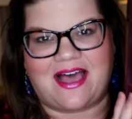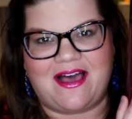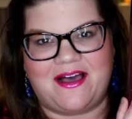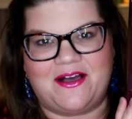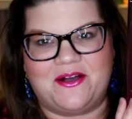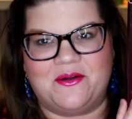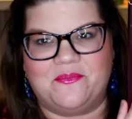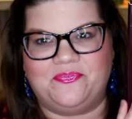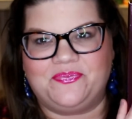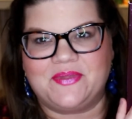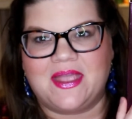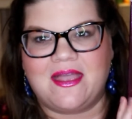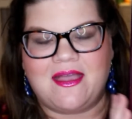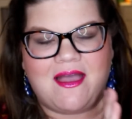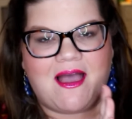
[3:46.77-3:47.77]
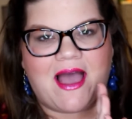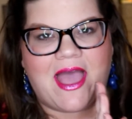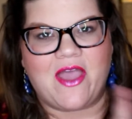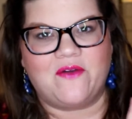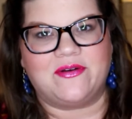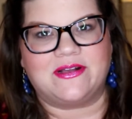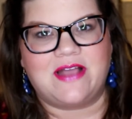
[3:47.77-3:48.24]
I
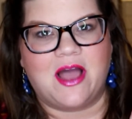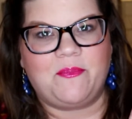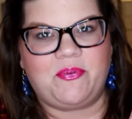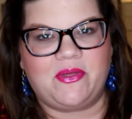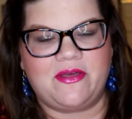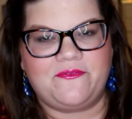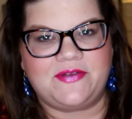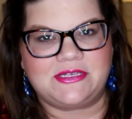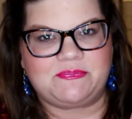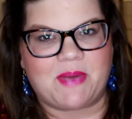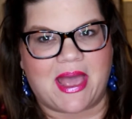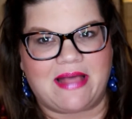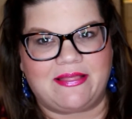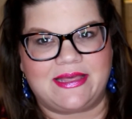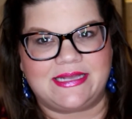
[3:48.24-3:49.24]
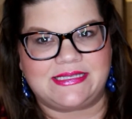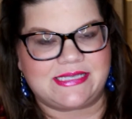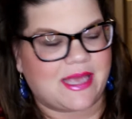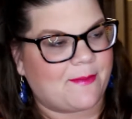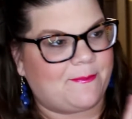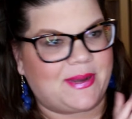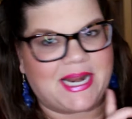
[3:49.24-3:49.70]
own a couple of his palettes,
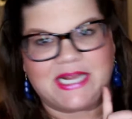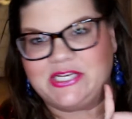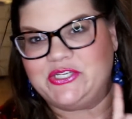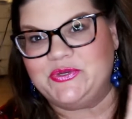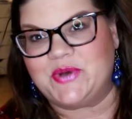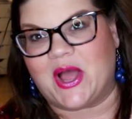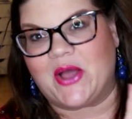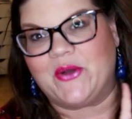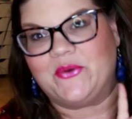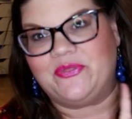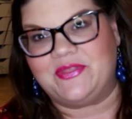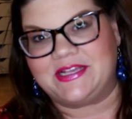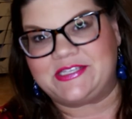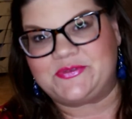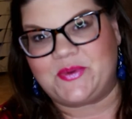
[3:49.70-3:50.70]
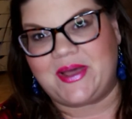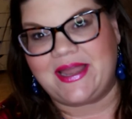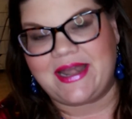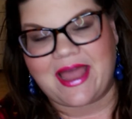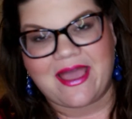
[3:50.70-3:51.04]
but I do not own this one.